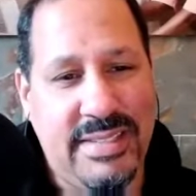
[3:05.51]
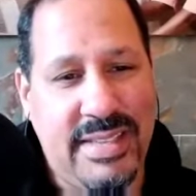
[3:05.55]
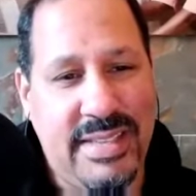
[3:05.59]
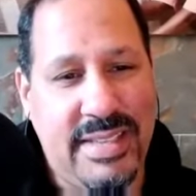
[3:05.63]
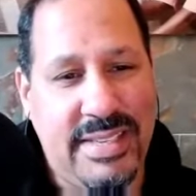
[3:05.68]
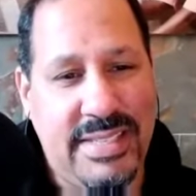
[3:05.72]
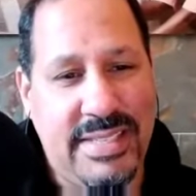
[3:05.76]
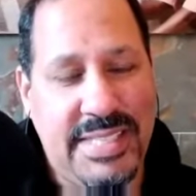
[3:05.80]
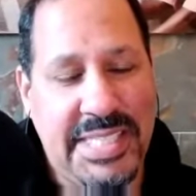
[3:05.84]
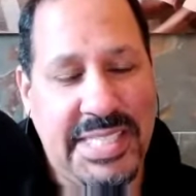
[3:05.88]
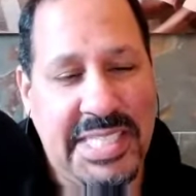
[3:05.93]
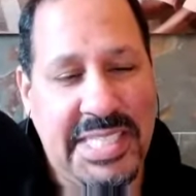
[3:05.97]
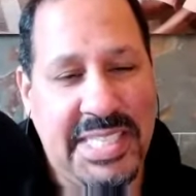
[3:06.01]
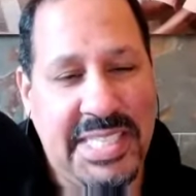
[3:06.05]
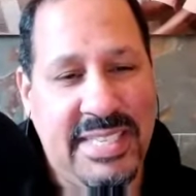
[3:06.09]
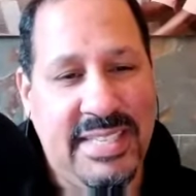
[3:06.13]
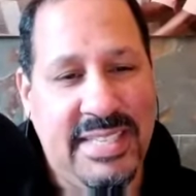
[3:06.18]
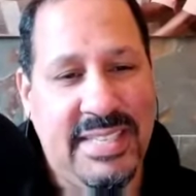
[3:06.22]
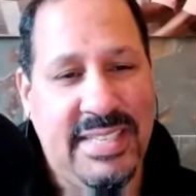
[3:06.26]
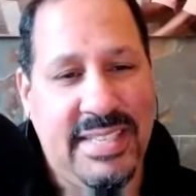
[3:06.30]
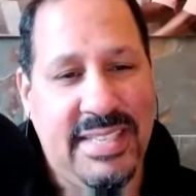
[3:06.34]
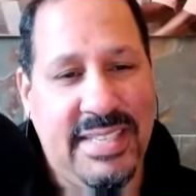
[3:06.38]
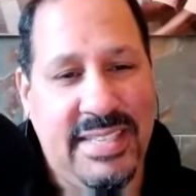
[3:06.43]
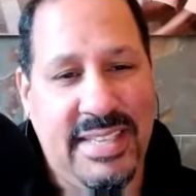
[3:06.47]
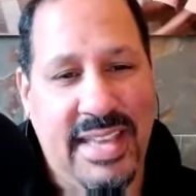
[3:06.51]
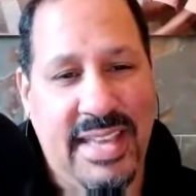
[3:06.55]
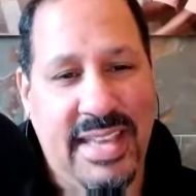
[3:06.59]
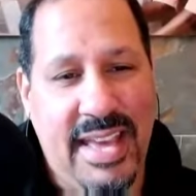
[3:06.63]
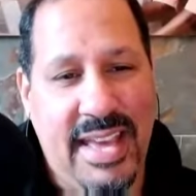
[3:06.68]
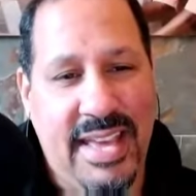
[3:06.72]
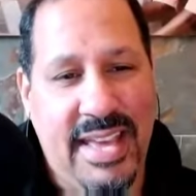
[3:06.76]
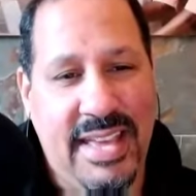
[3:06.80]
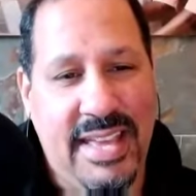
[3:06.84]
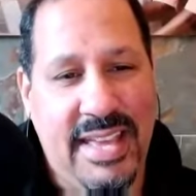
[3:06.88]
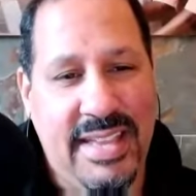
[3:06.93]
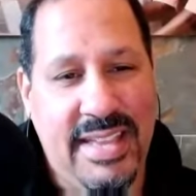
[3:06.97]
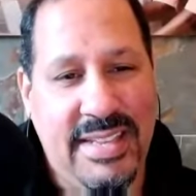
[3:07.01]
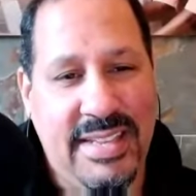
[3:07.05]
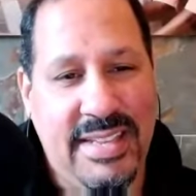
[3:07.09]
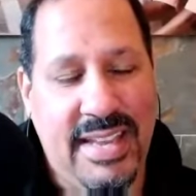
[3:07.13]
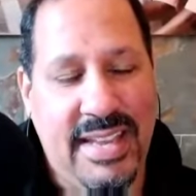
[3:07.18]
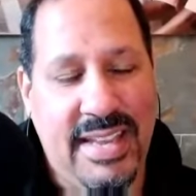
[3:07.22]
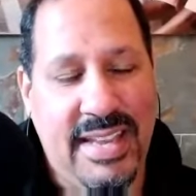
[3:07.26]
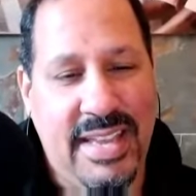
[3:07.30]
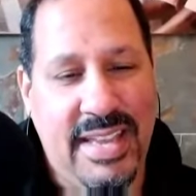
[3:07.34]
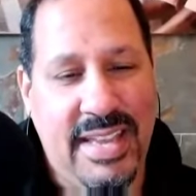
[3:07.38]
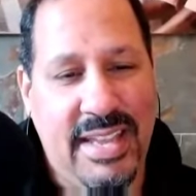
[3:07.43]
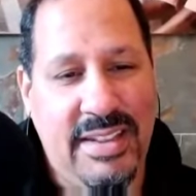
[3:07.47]
and yeah,
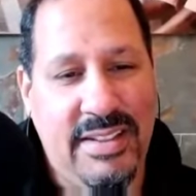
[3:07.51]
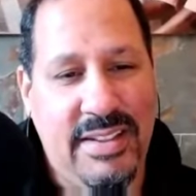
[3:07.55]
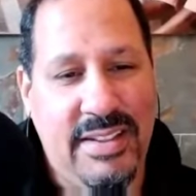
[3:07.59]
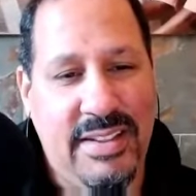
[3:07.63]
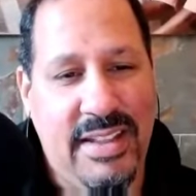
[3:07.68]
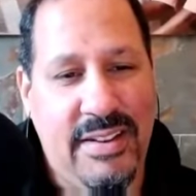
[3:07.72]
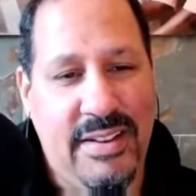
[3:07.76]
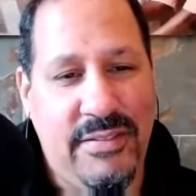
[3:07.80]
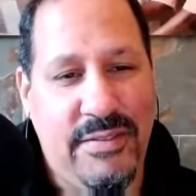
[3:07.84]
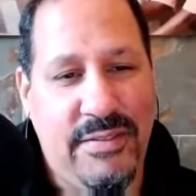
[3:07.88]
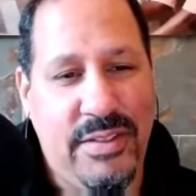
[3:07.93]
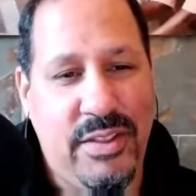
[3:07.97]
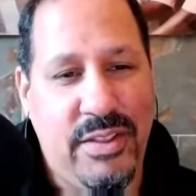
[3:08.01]
and